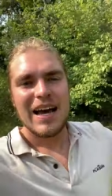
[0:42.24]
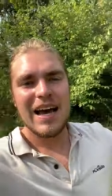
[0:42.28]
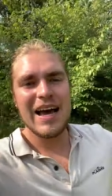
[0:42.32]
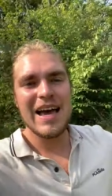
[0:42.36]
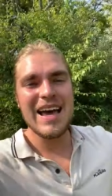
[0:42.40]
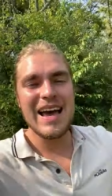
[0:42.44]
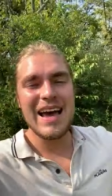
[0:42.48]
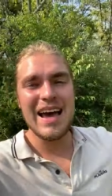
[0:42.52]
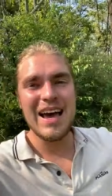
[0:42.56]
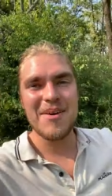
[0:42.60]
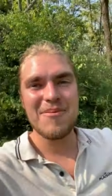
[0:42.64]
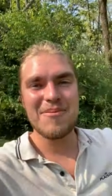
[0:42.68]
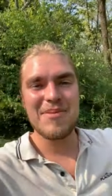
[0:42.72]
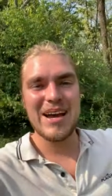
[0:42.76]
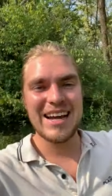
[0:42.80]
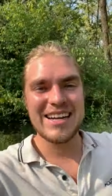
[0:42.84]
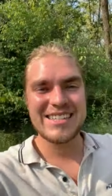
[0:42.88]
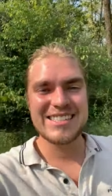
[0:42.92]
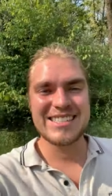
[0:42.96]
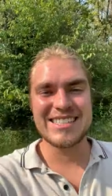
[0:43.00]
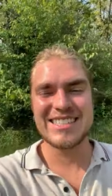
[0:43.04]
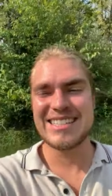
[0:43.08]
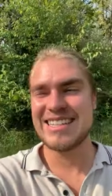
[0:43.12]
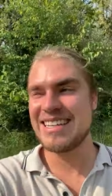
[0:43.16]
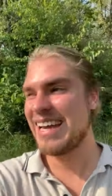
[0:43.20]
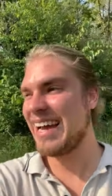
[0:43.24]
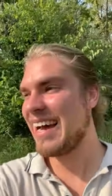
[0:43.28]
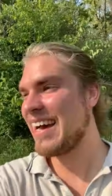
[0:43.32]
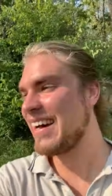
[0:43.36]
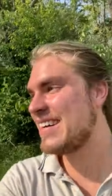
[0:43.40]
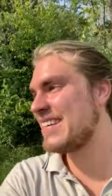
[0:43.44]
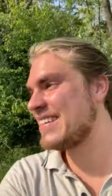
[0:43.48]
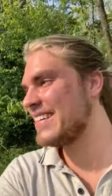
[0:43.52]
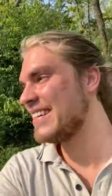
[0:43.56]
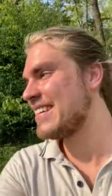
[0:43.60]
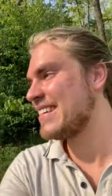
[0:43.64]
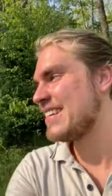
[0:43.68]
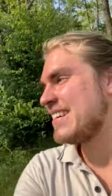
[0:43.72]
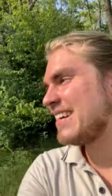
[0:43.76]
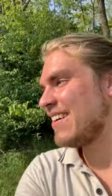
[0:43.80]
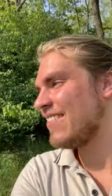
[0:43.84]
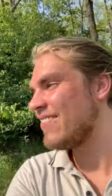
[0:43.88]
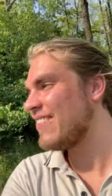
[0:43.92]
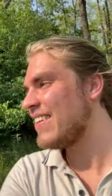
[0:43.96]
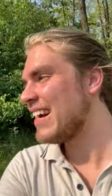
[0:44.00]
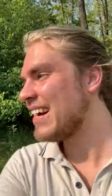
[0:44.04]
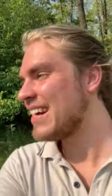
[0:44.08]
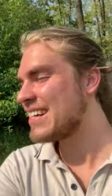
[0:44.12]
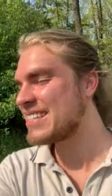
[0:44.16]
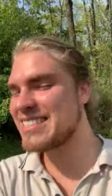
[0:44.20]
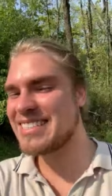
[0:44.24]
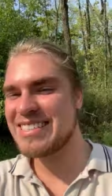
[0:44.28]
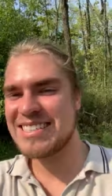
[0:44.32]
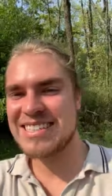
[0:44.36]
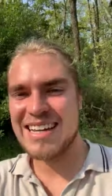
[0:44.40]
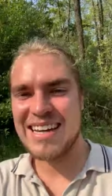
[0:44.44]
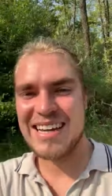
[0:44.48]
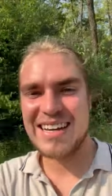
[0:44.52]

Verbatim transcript: I'm actually out here. I'm actually